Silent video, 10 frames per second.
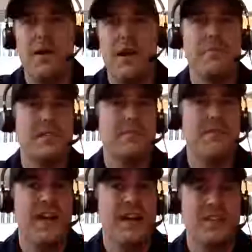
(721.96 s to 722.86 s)
up and some
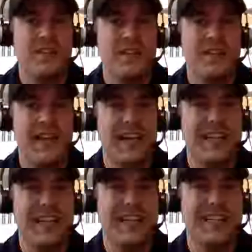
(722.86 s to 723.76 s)
advanced
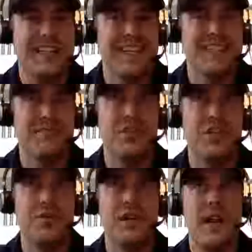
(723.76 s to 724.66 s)
techniques and some
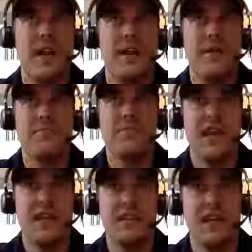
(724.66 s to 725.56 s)
Q&A
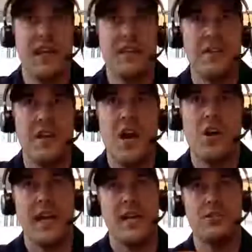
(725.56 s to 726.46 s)
at the end.
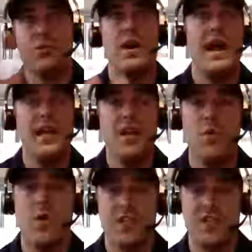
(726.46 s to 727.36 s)
Okay, so any
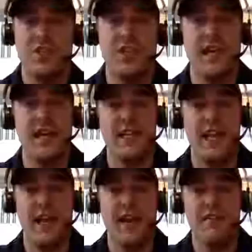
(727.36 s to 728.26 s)
questions you guys
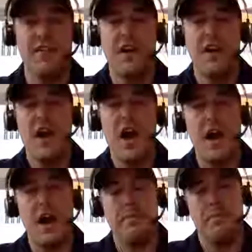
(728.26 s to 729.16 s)
have,
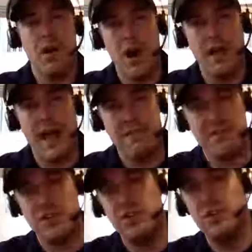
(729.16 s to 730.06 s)
um, I'll have a
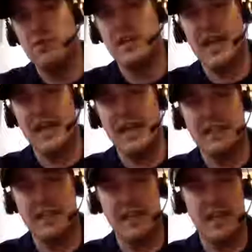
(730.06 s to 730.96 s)
Q&A at
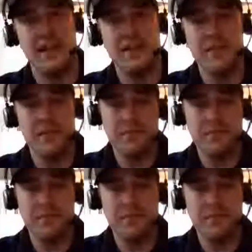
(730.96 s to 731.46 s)
the end.